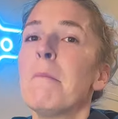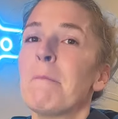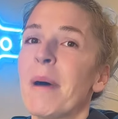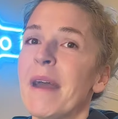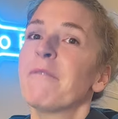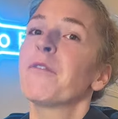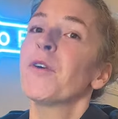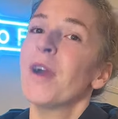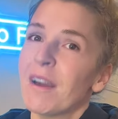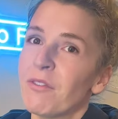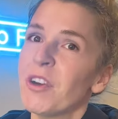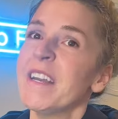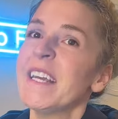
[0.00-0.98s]
But for
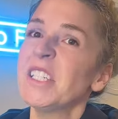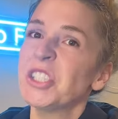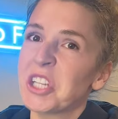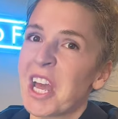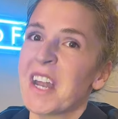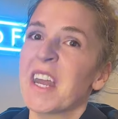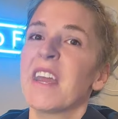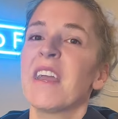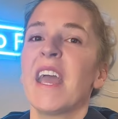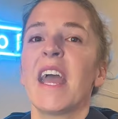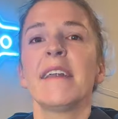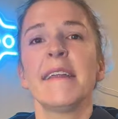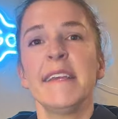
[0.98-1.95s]
everyday shedding
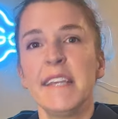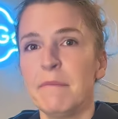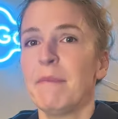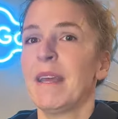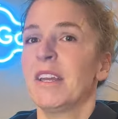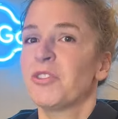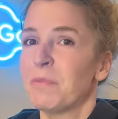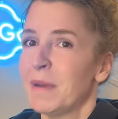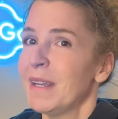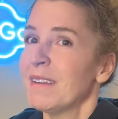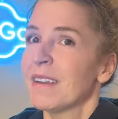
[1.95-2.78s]
and heat management,